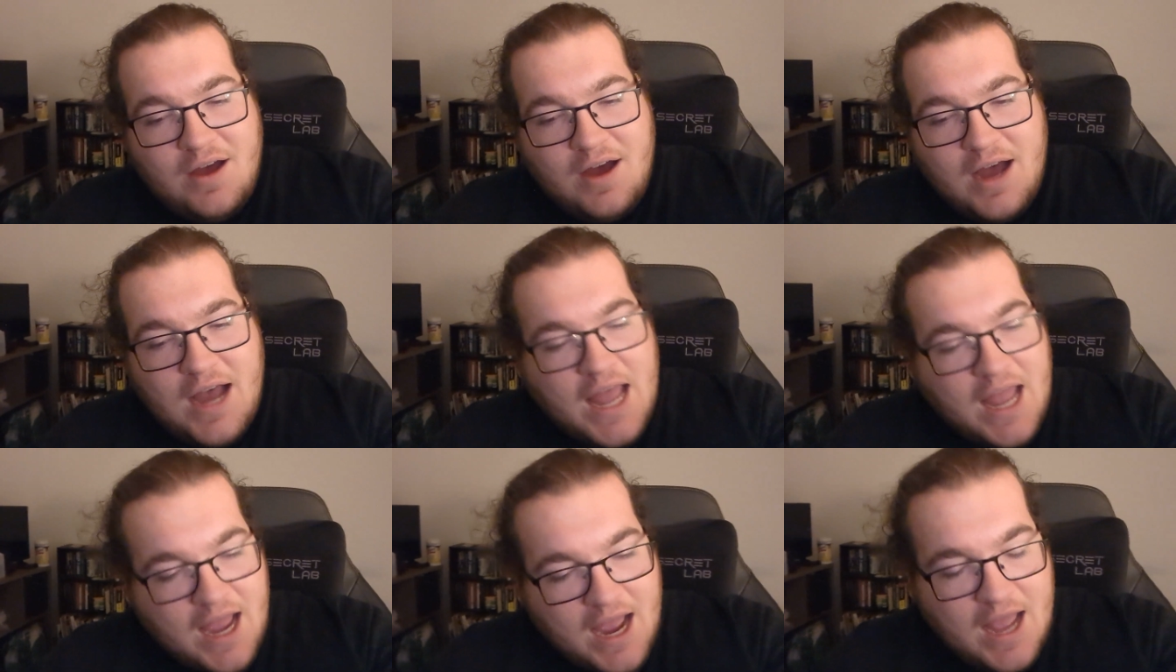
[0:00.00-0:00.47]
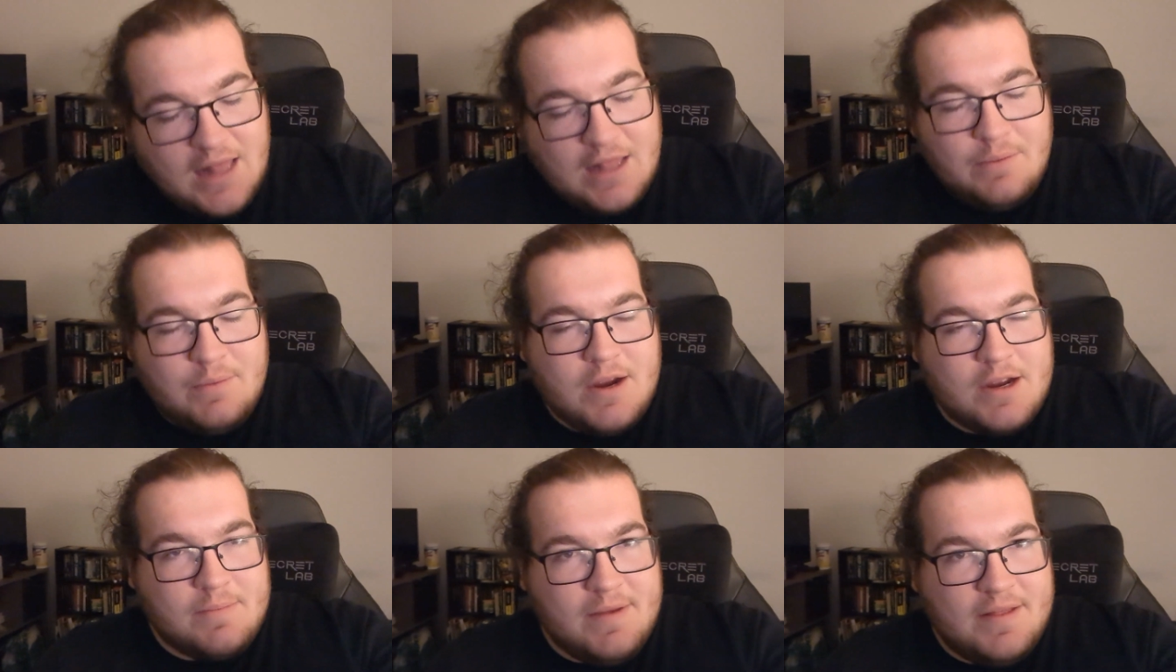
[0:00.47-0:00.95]
I highly
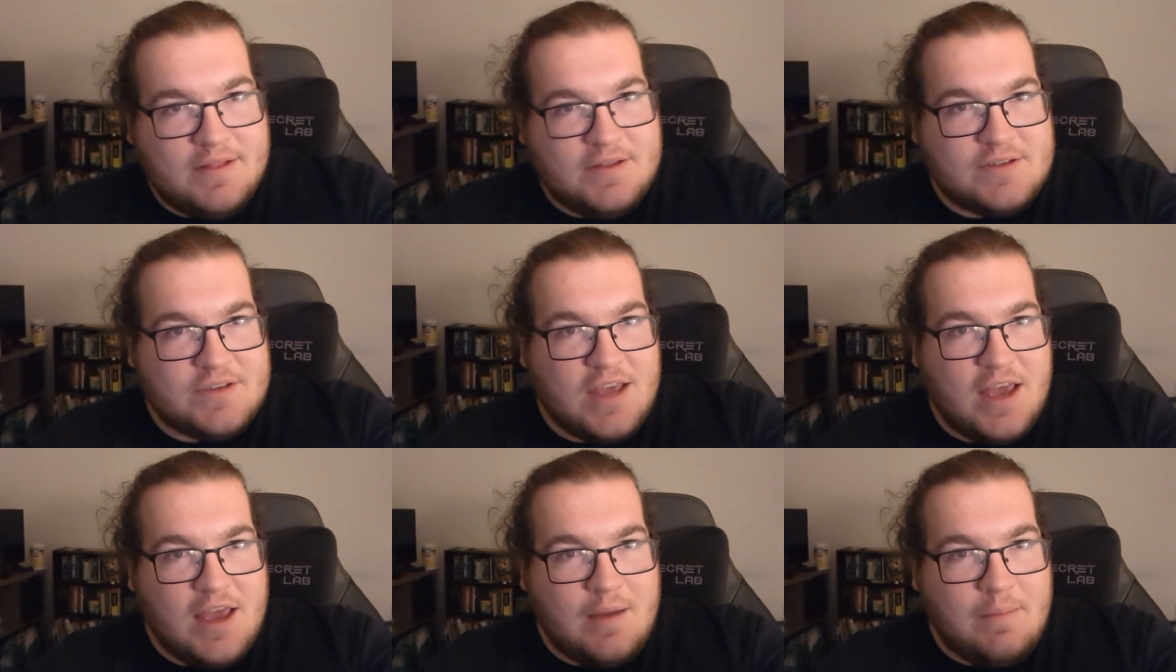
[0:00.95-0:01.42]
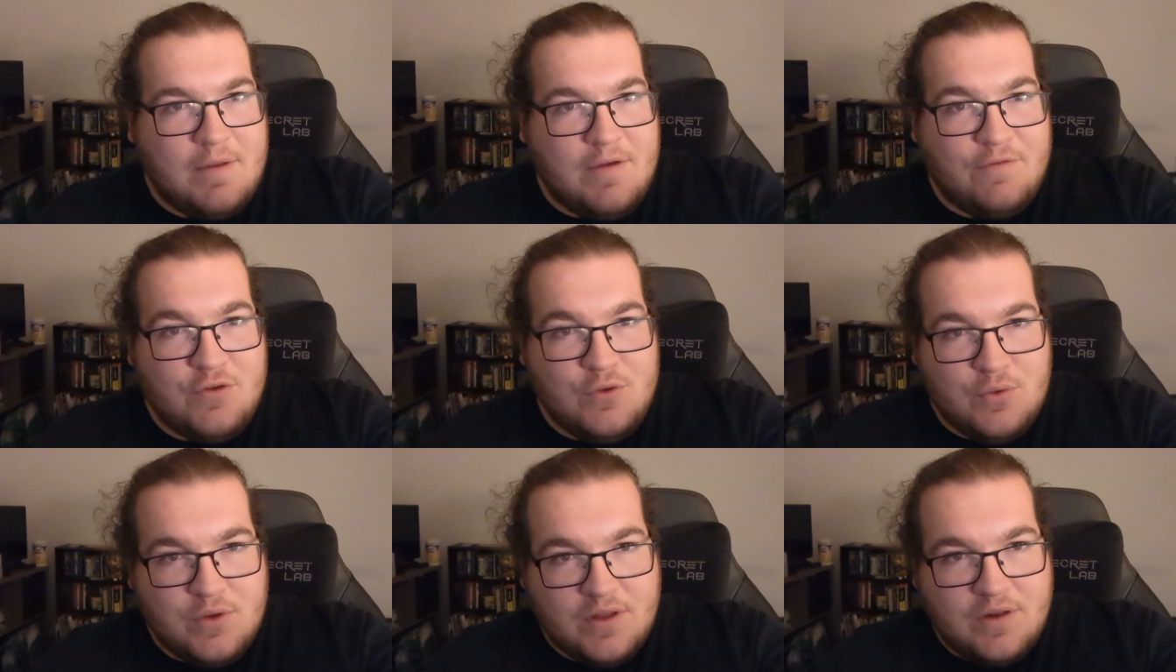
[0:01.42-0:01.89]
recommend this game
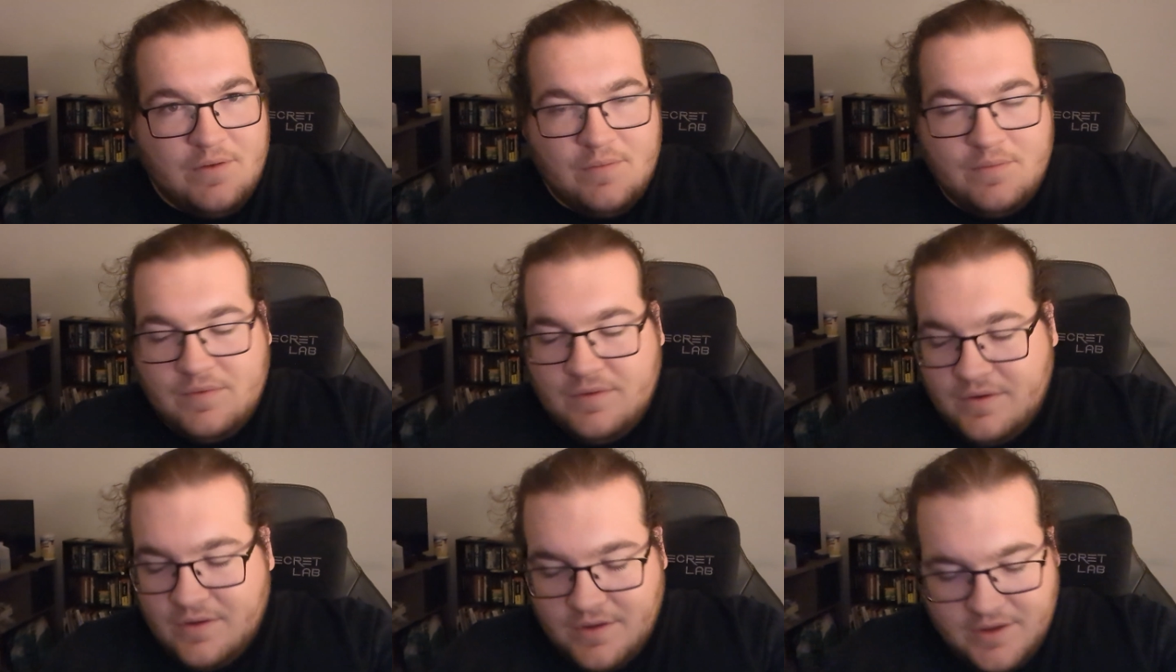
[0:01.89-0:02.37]
if you can